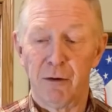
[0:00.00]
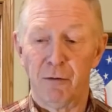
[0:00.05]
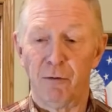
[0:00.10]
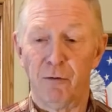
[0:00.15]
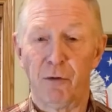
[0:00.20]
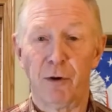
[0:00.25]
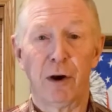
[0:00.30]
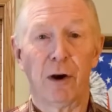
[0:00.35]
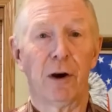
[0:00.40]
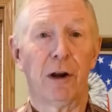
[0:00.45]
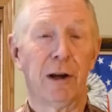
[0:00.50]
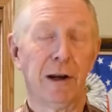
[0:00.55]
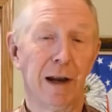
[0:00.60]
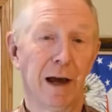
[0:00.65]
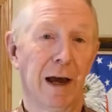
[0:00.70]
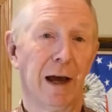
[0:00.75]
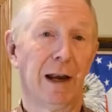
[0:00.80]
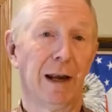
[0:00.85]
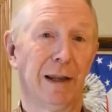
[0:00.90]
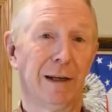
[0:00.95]
Very
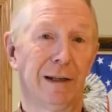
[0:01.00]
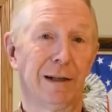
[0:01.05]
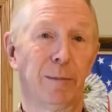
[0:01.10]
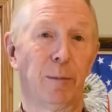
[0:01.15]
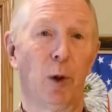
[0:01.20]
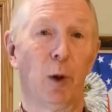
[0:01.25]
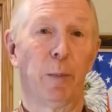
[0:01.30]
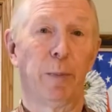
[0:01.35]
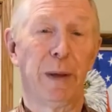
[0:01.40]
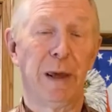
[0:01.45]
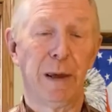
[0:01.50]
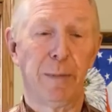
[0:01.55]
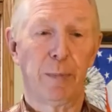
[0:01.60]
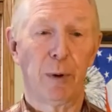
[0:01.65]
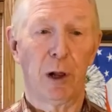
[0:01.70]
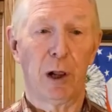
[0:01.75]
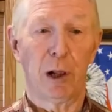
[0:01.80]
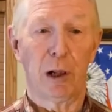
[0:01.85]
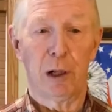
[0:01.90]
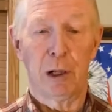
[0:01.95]
knowledgeable
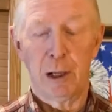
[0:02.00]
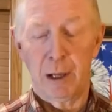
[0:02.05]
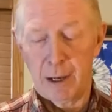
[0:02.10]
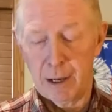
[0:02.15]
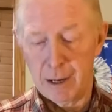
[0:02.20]
people